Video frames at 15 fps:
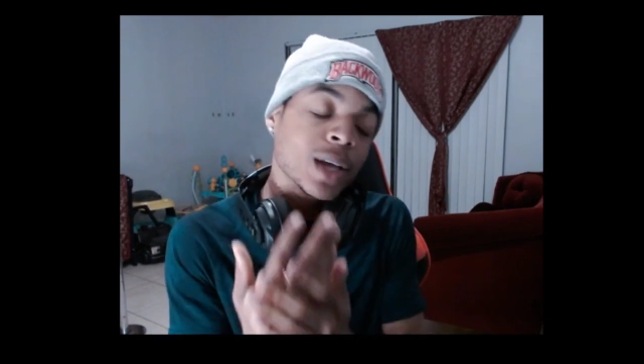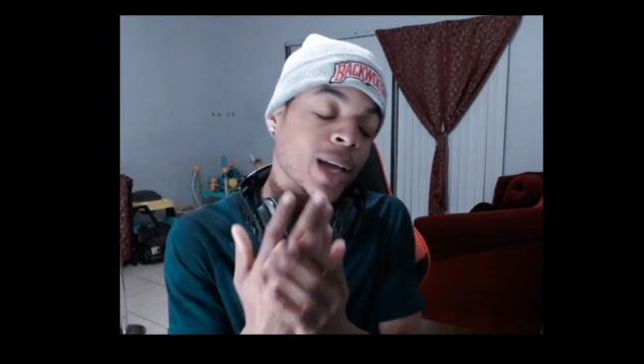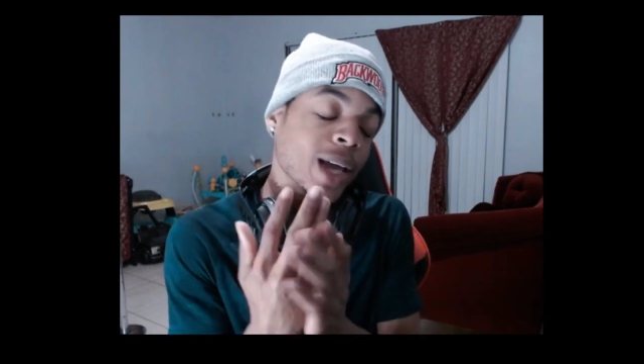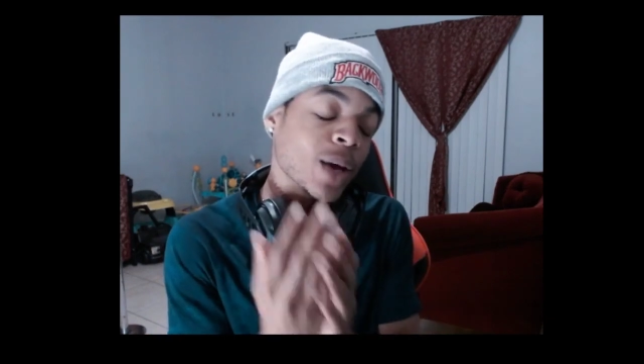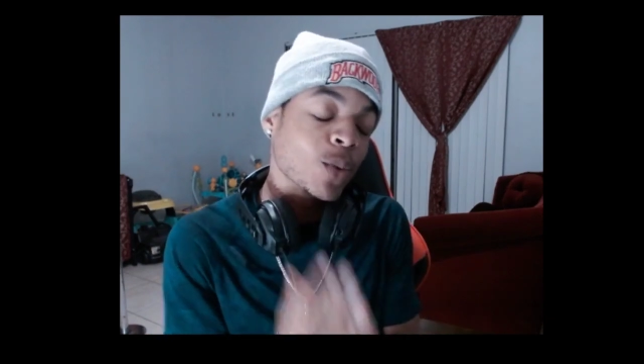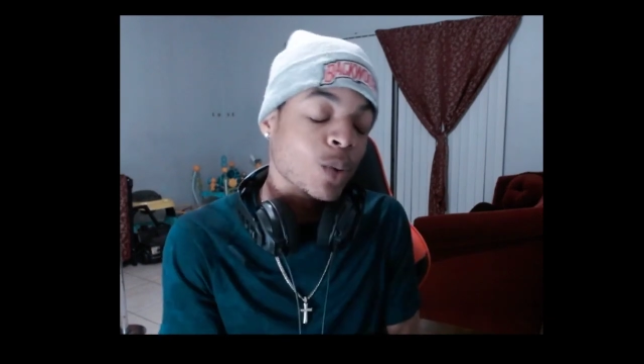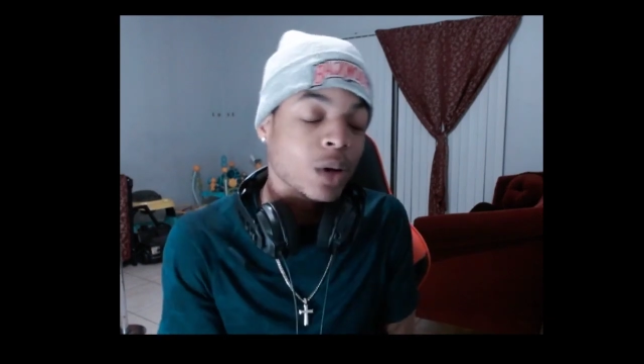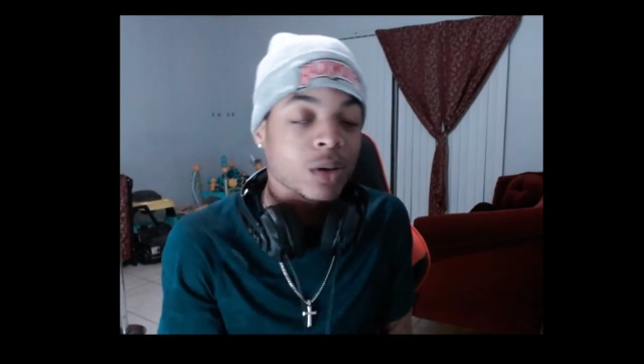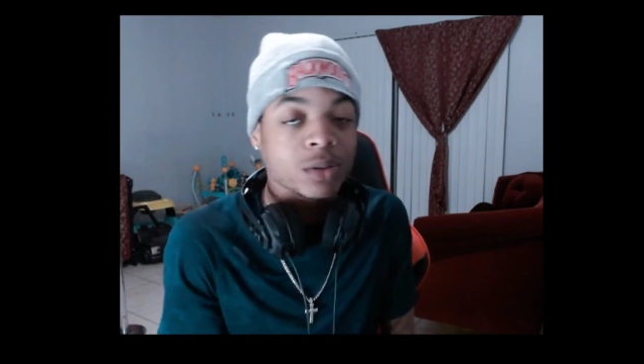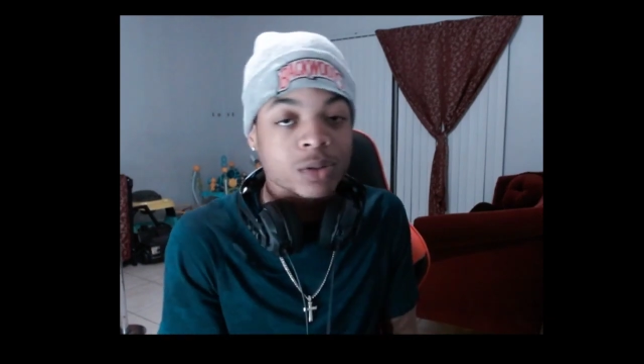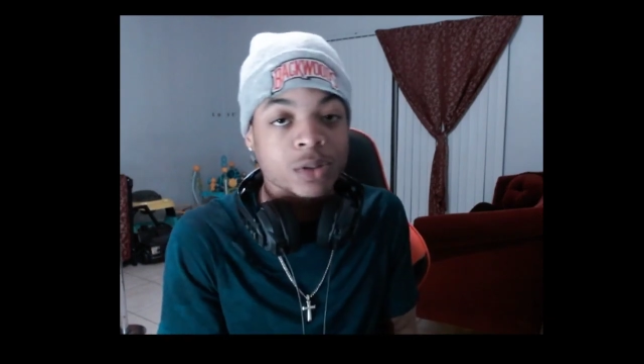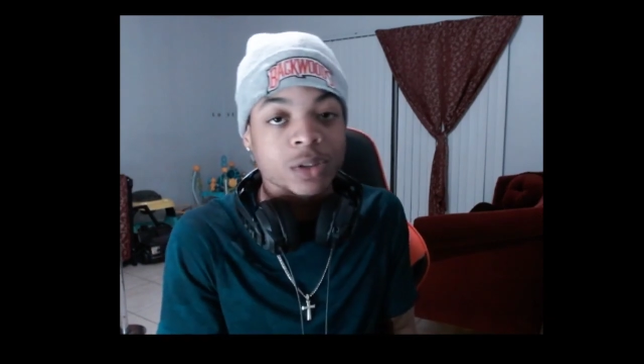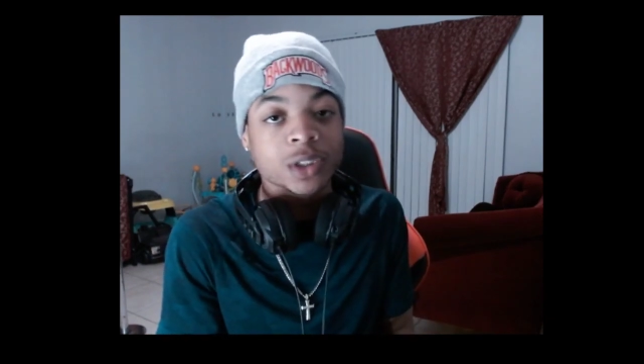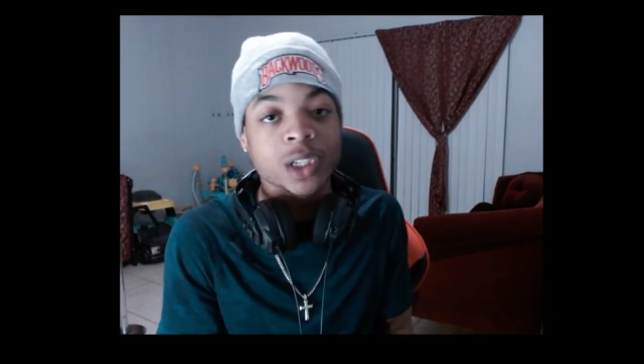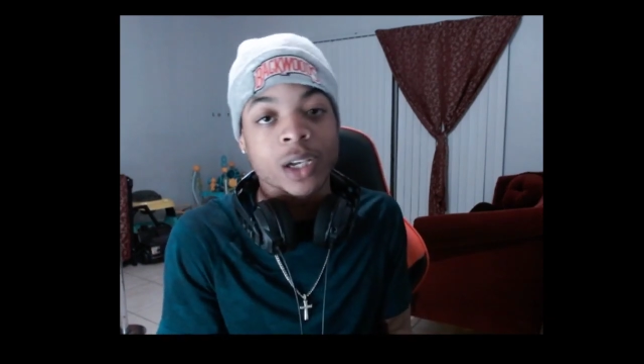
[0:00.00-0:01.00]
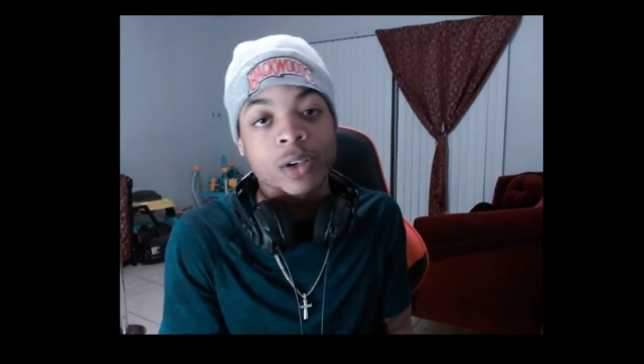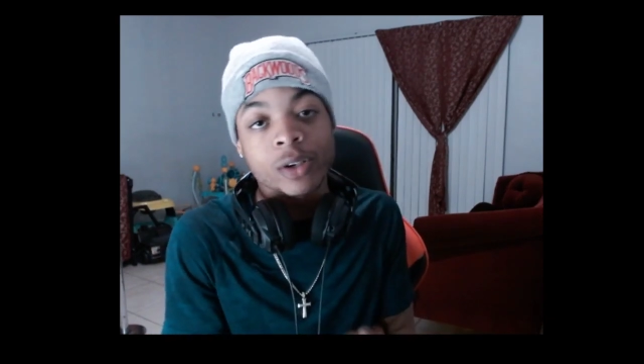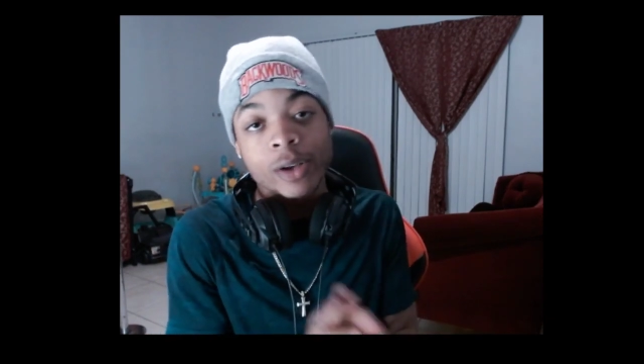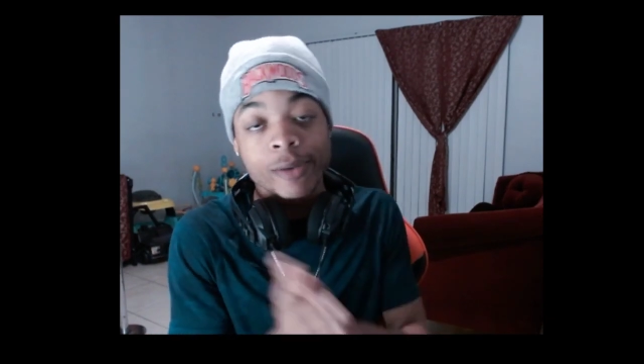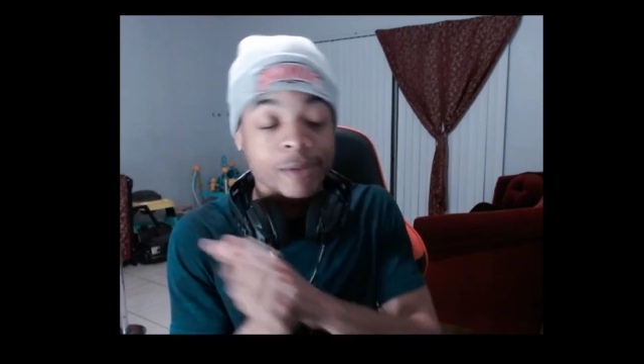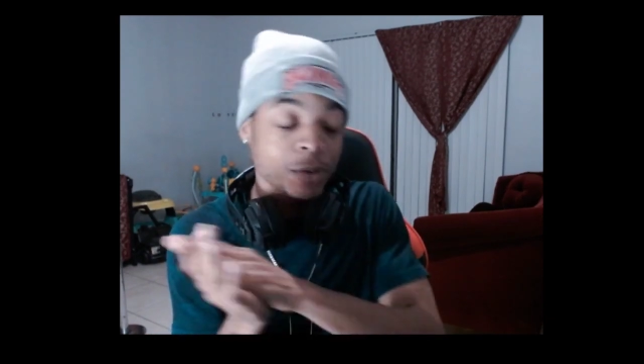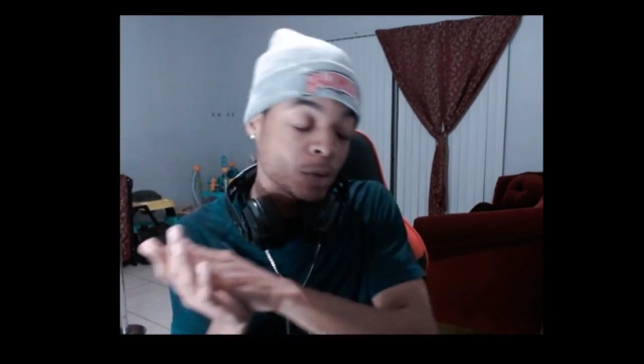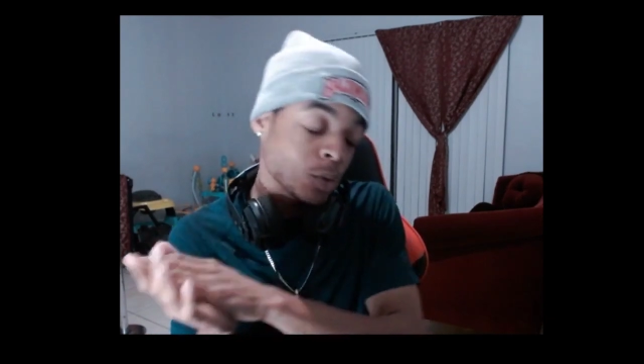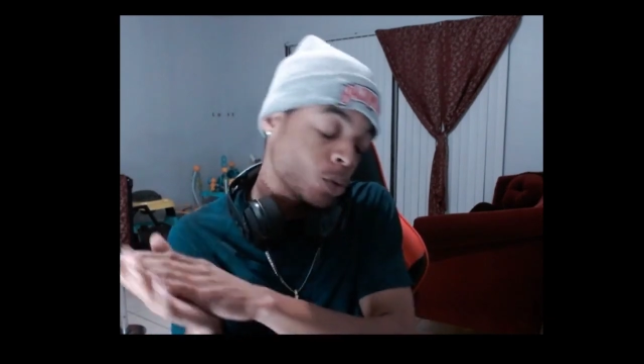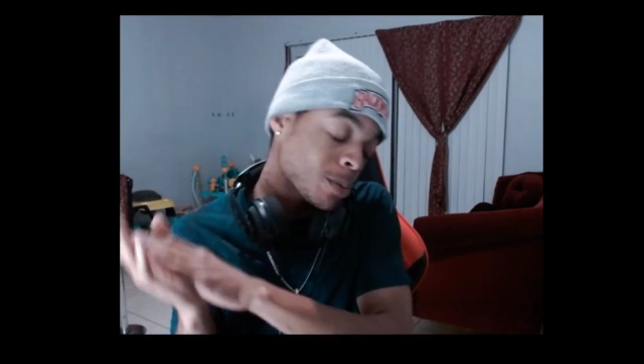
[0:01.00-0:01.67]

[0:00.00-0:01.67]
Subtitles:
And welcome to the channel. And if you're new,